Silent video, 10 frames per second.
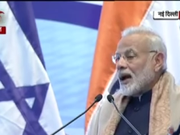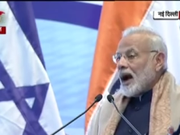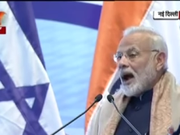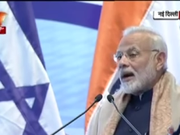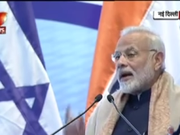
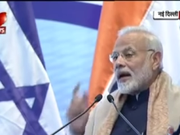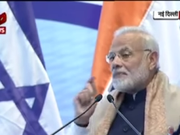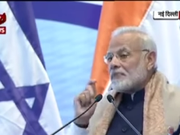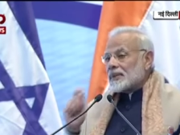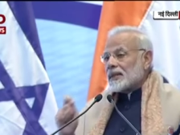
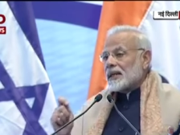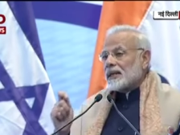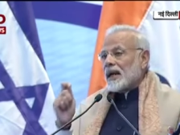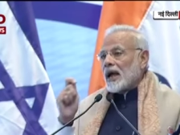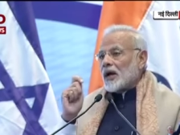
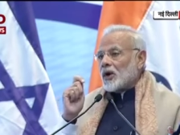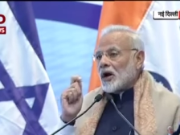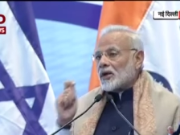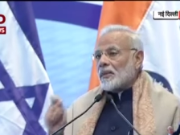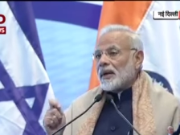100%
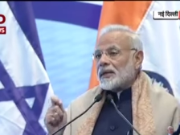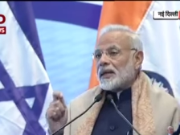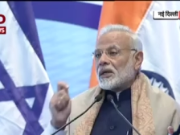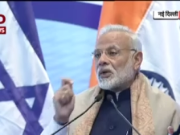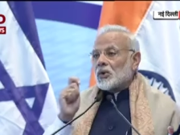
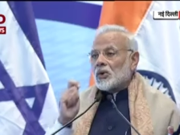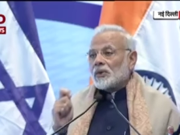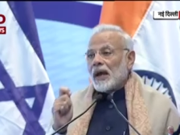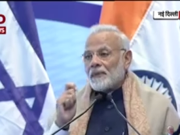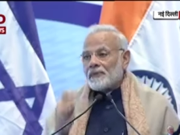automatic route
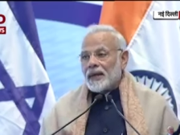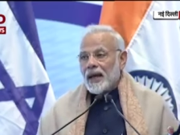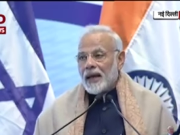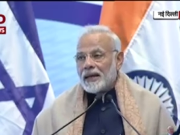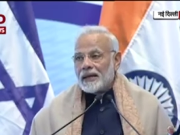
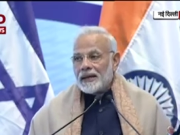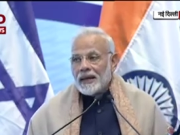FDI